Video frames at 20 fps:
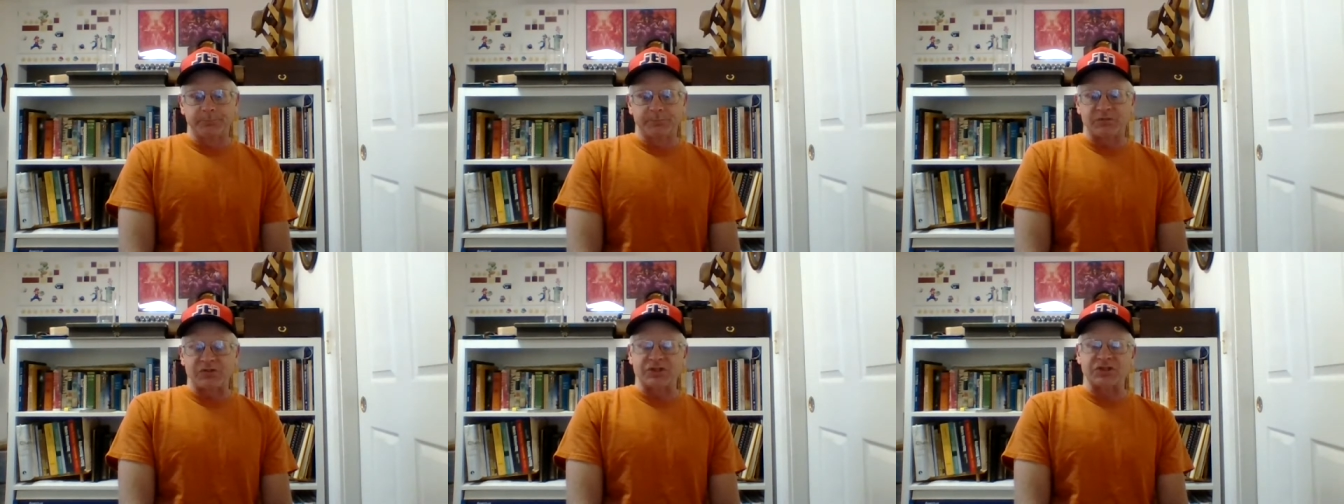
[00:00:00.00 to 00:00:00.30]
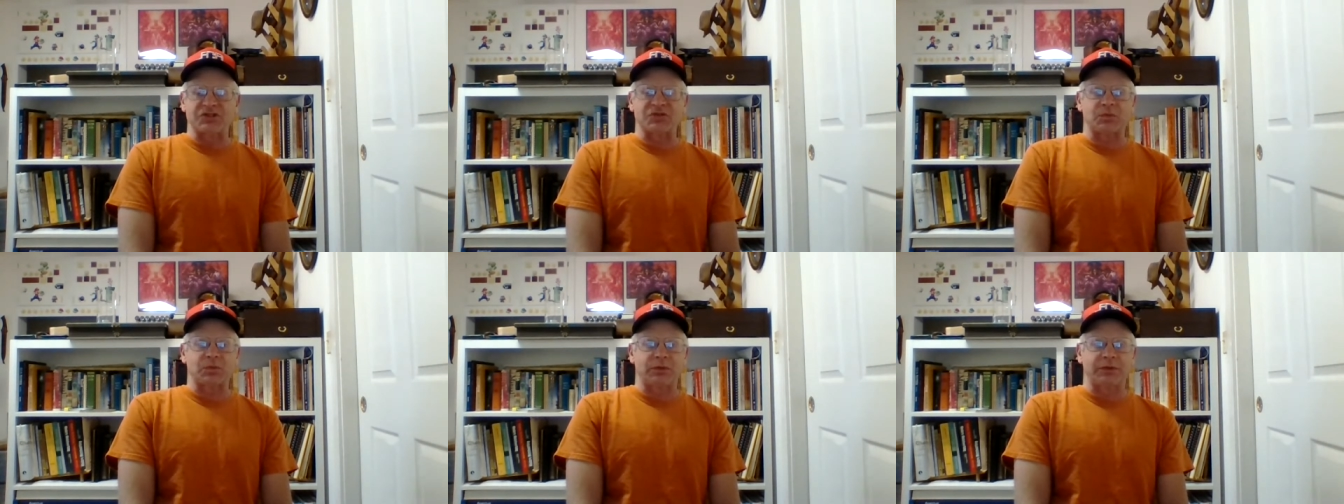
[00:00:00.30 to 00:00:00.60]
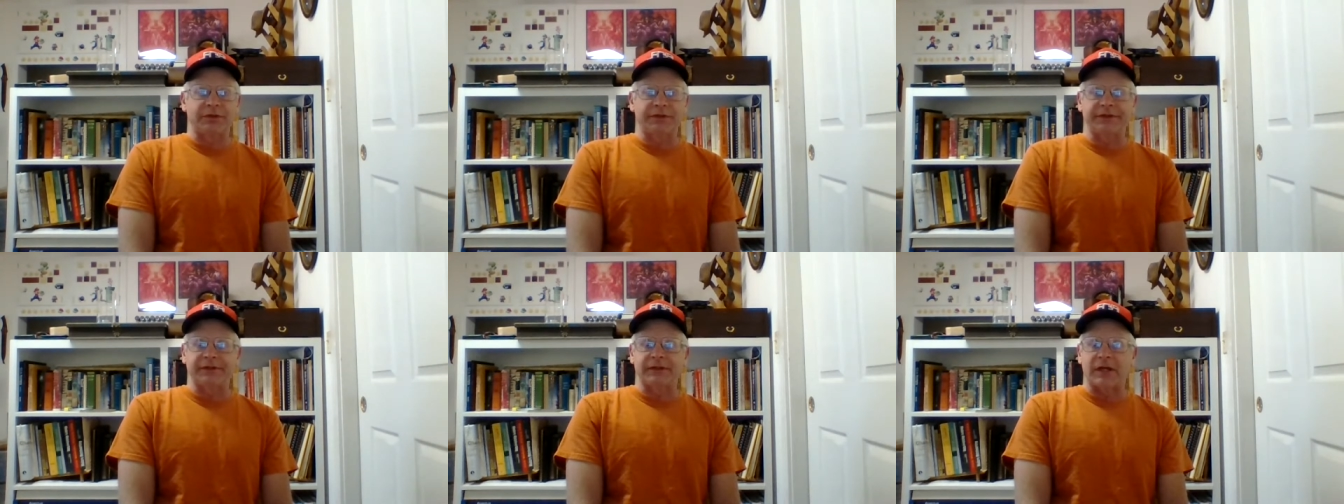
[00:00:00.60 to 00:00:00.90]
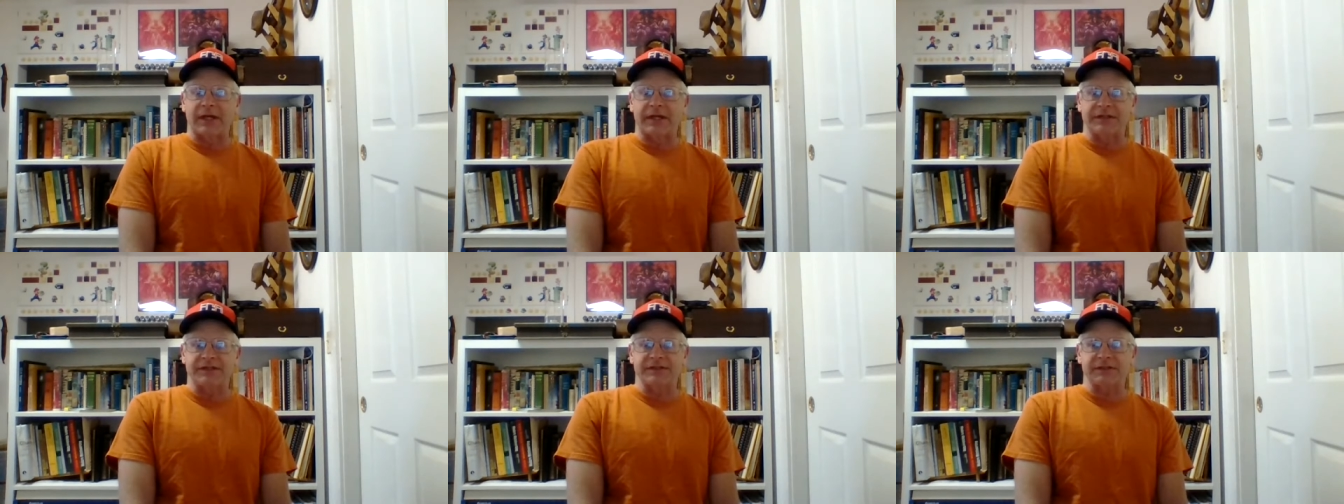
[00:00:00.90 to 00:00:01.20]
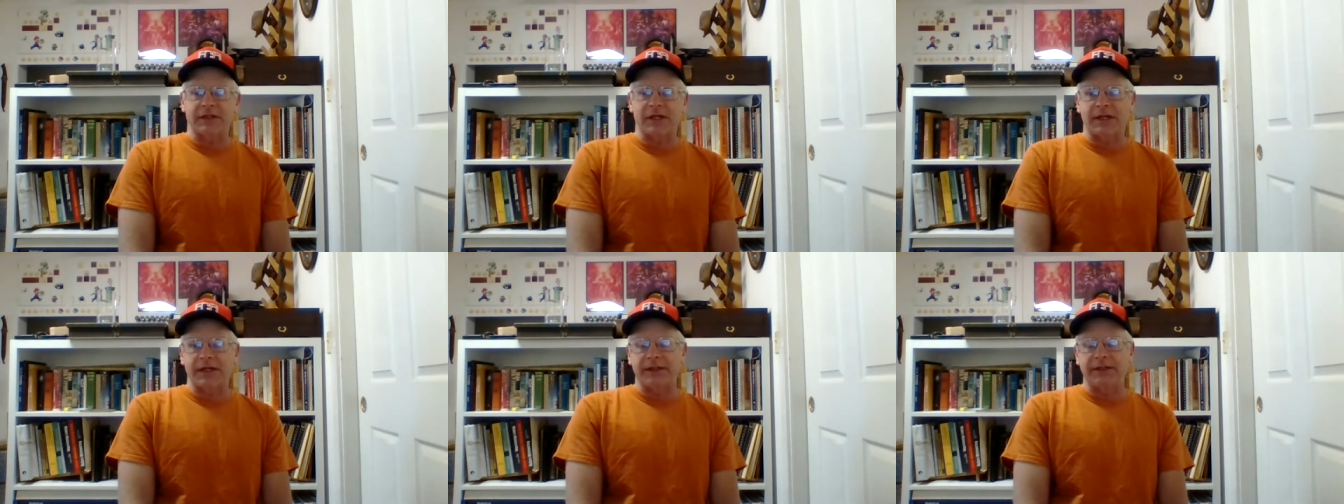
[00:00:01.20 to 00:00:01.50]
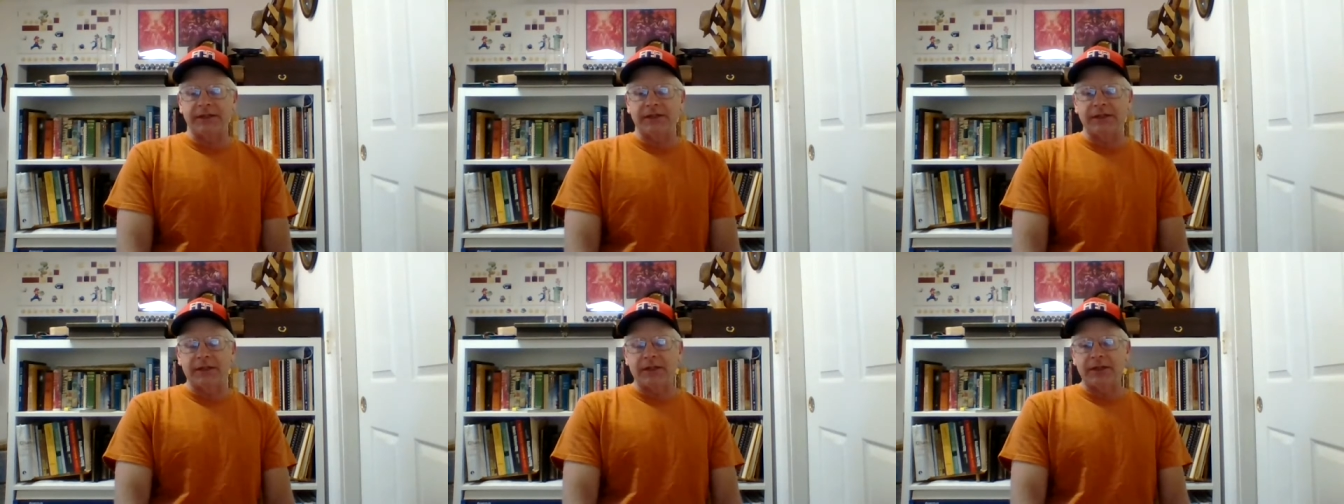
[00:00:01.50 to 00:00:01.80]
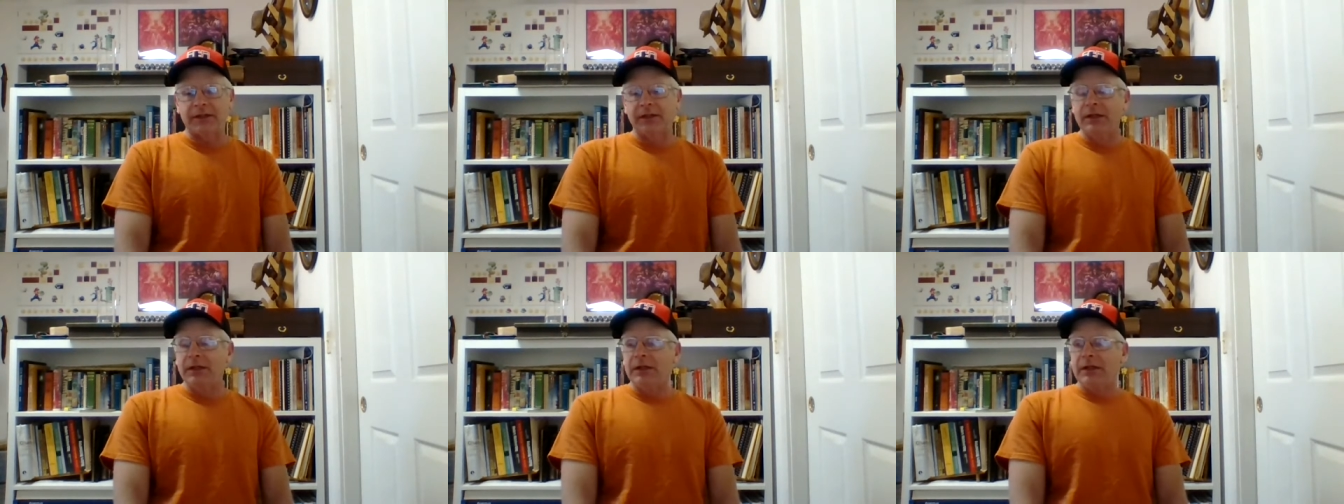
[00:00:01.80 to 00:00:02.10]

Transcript: just really nice. I uh,